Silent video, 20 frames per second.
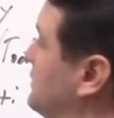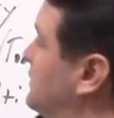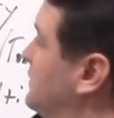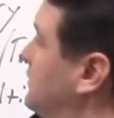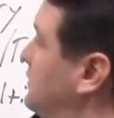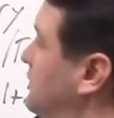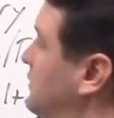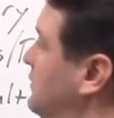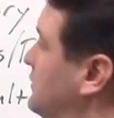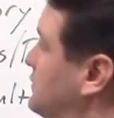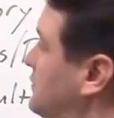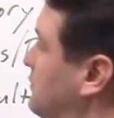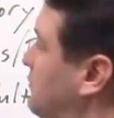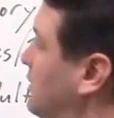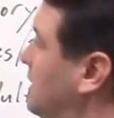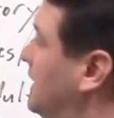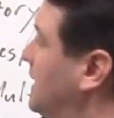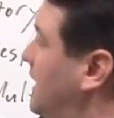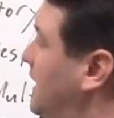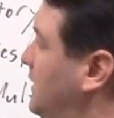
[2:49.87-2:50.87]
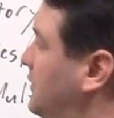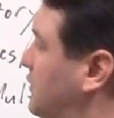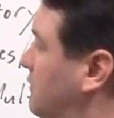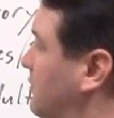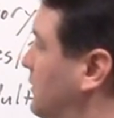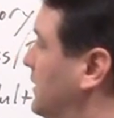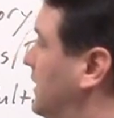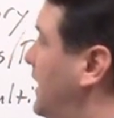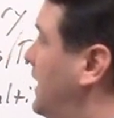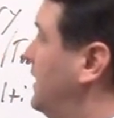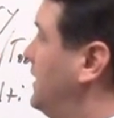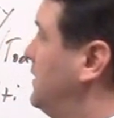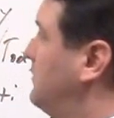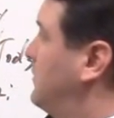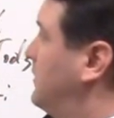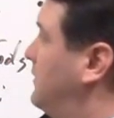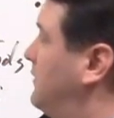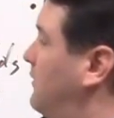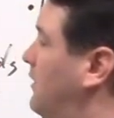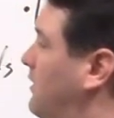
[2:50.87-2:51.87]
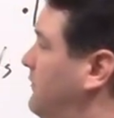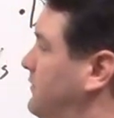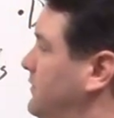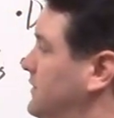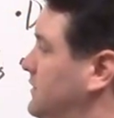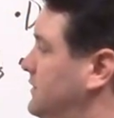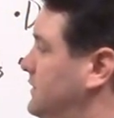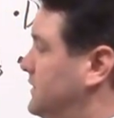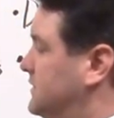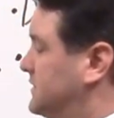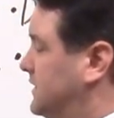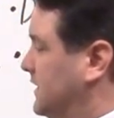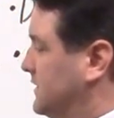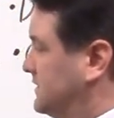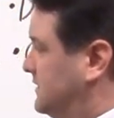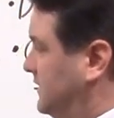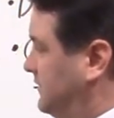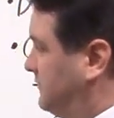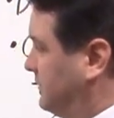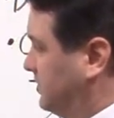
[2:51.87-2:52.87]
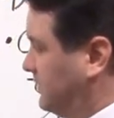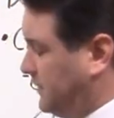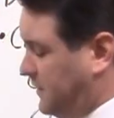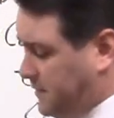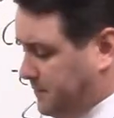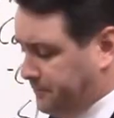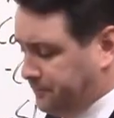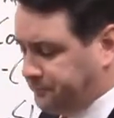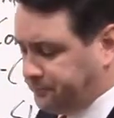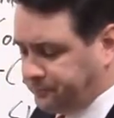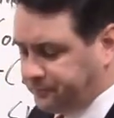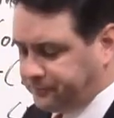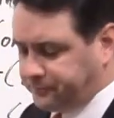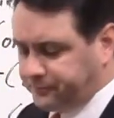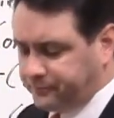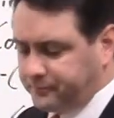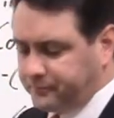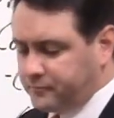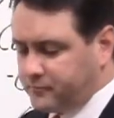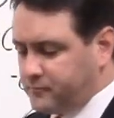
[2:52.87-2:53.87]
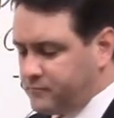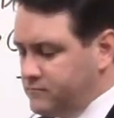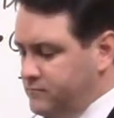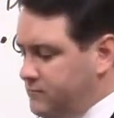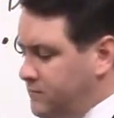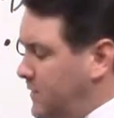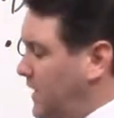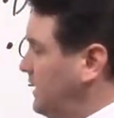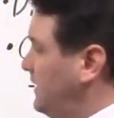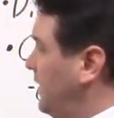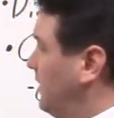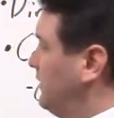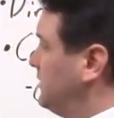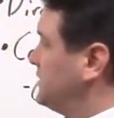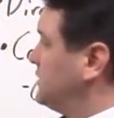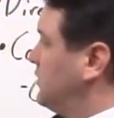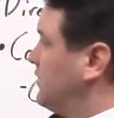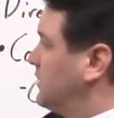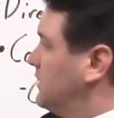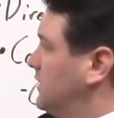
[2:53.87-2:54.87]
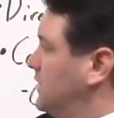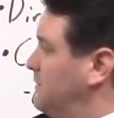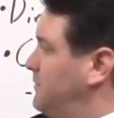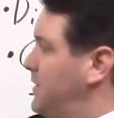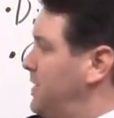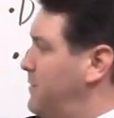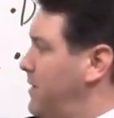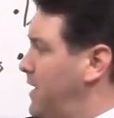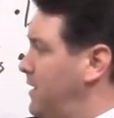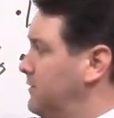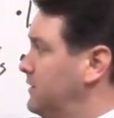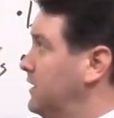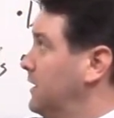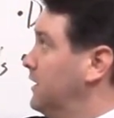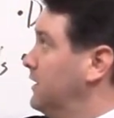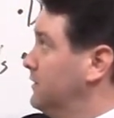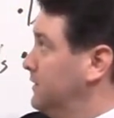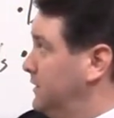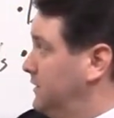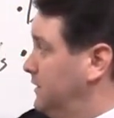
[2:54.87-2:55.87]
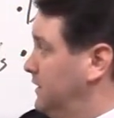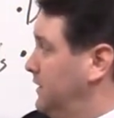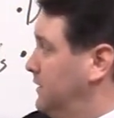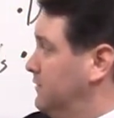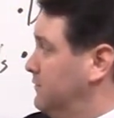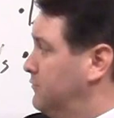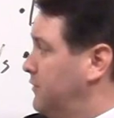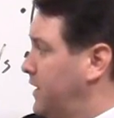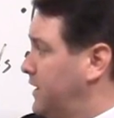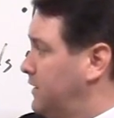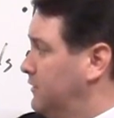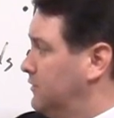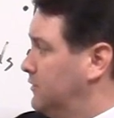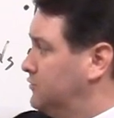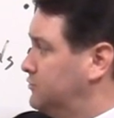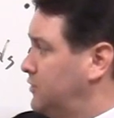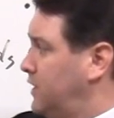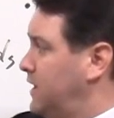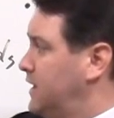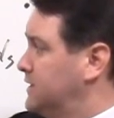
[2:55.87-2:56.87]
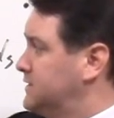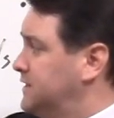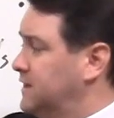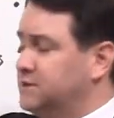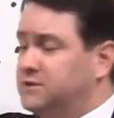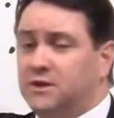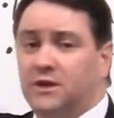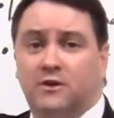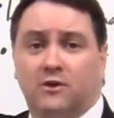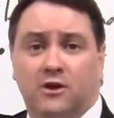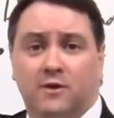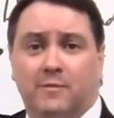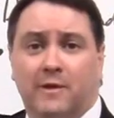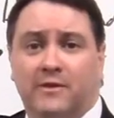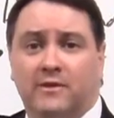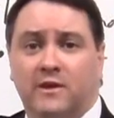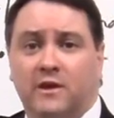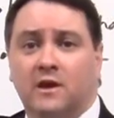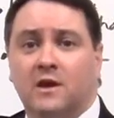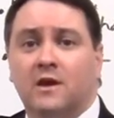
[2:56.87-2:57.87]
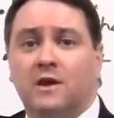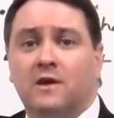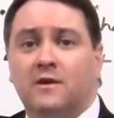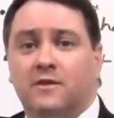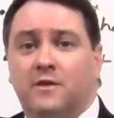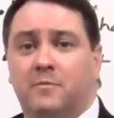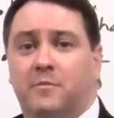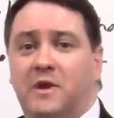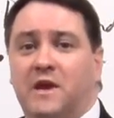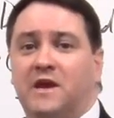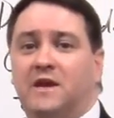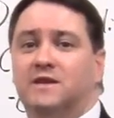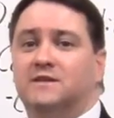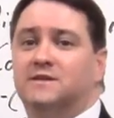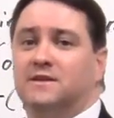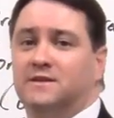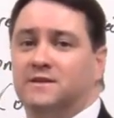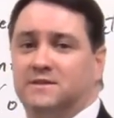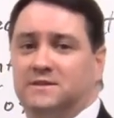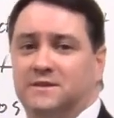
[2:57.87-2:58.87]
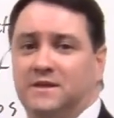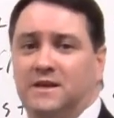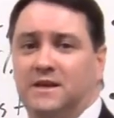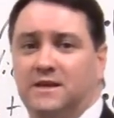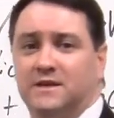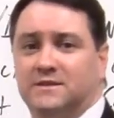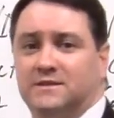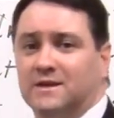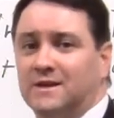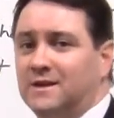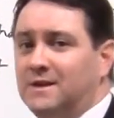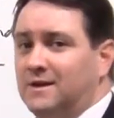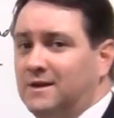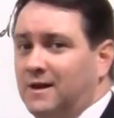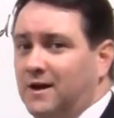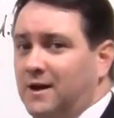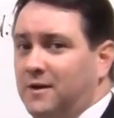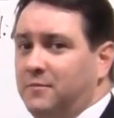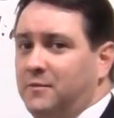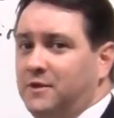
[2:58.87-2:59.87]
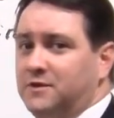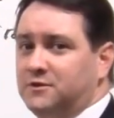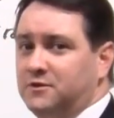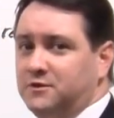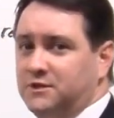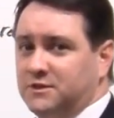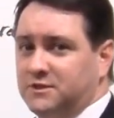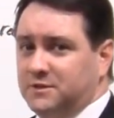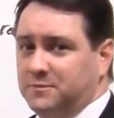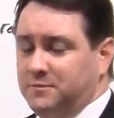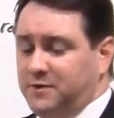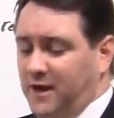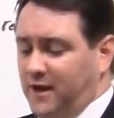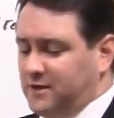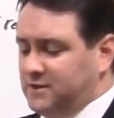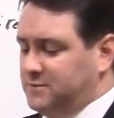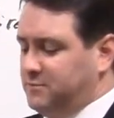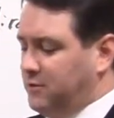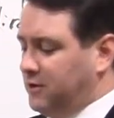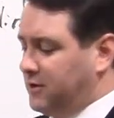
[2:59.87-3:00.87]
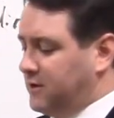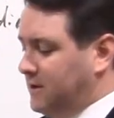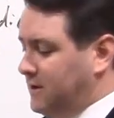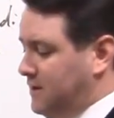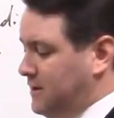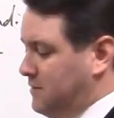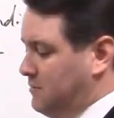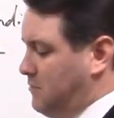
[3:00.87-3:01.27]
those, th those are interrelated, but they're often discussed differently. Now let's talk a little bit about, uh, in, in, a regular training session, I talk about the, the P's and the C's. Um, these are just some textbook